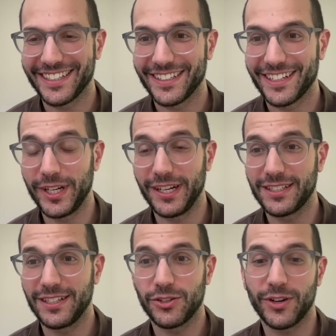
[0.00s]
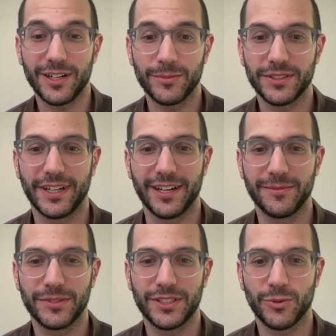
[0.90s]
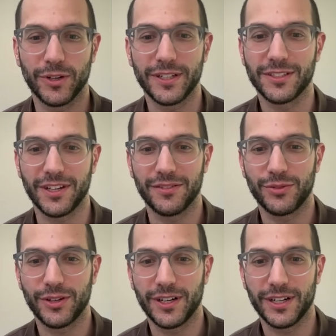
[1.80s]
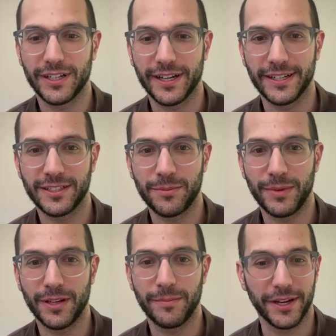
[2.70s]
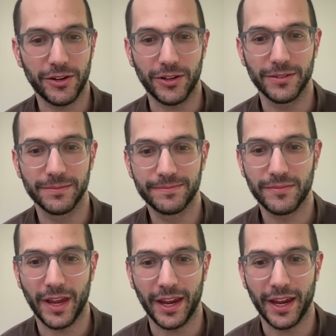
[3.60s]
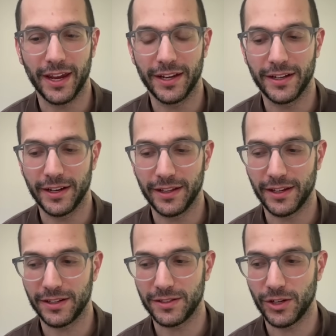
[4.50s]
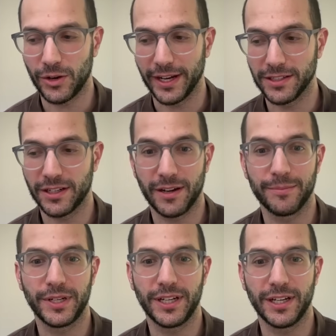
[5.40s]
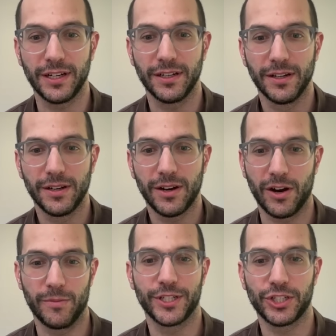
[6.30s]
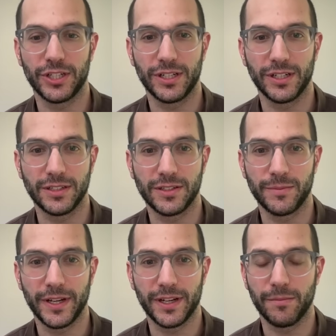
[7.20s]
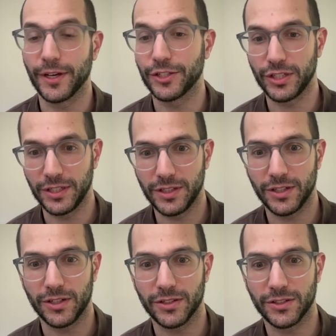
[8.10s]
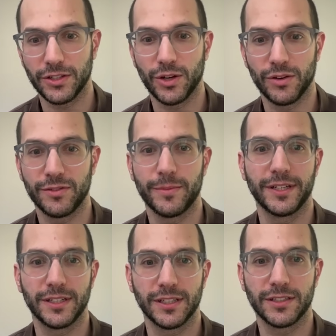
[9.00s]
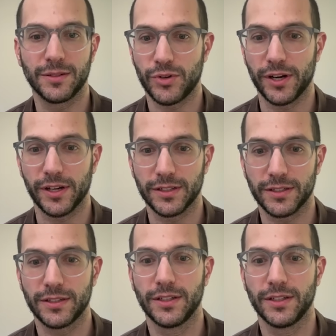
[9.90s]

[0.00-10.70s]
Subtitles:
I mean, it's an incredible time to work in software and to be a maker. And I think, as a company, our mission is to make it much easier to go from idea to product.